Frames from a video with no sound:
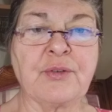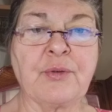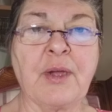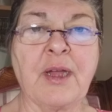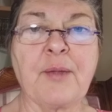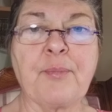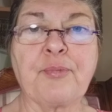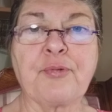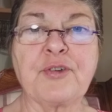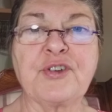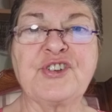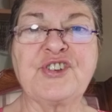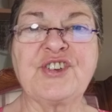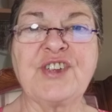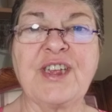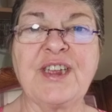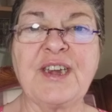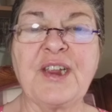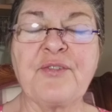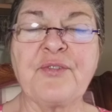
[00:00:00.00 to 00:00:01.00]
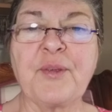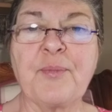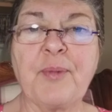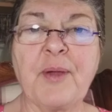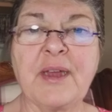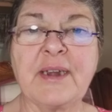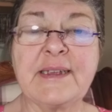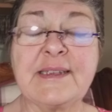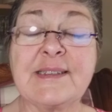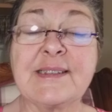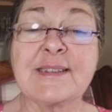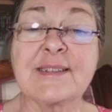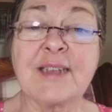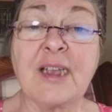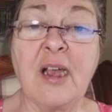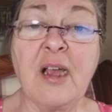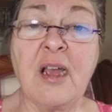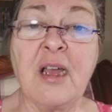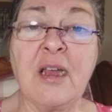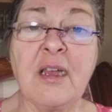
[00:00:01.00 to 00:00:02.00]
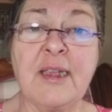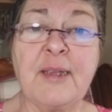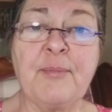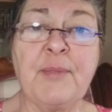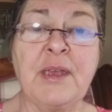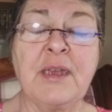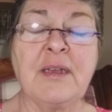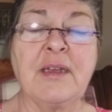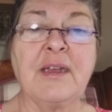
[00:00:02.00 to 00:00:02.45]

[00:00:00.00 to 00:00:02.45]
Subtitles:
I appreciate everybody's time,